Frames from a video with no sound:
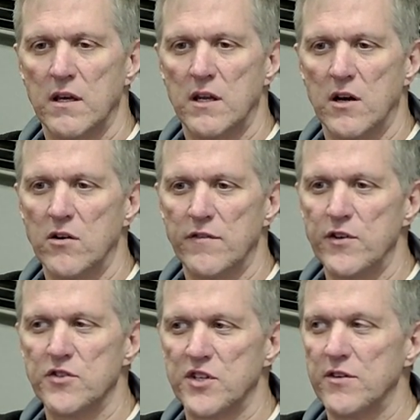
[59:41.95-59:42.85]
You know, if
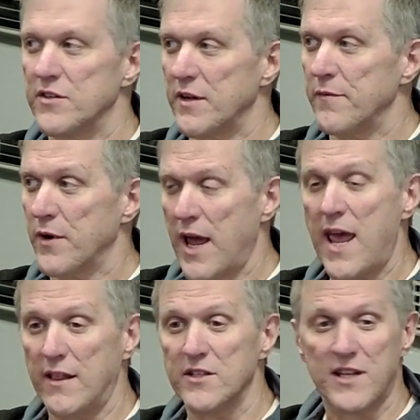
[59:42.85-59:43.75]
you're sitting there, like,
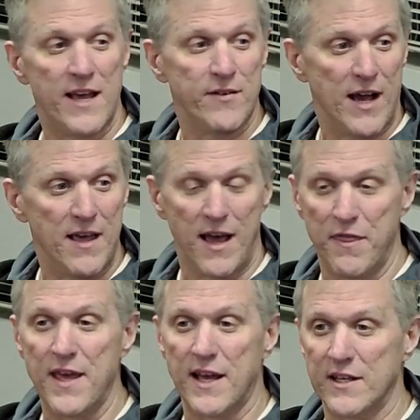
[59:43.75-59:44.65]
hey, listen, I
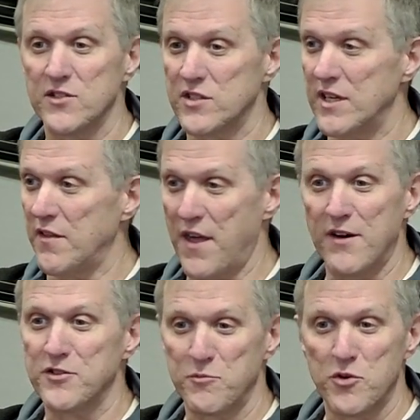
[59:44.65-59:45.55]
think I can see
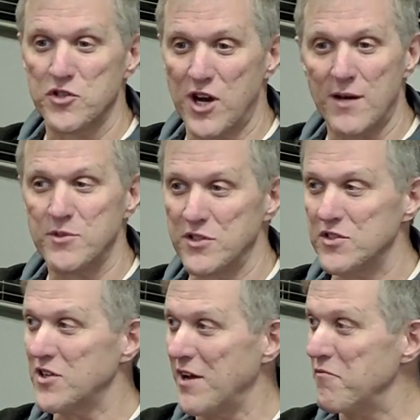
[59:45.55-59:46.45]
1,000 more jobs in
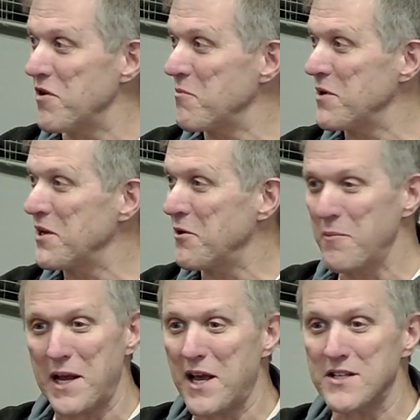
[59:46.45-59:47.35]
this time frame, we'd go,
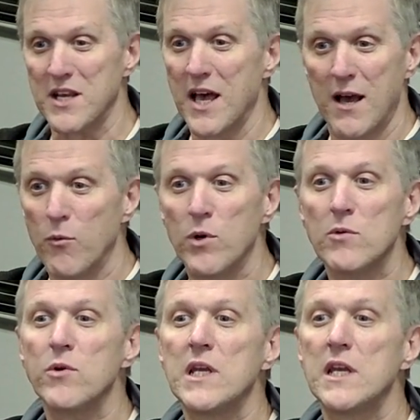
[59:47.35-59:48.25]
my gosh, what
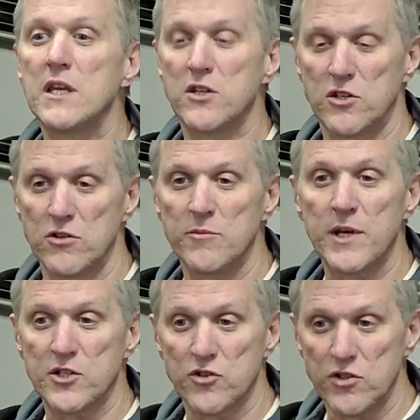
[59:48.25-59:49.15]
do we need to do to
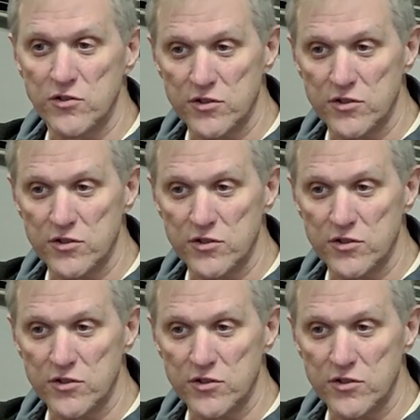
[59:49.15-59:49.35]
make sure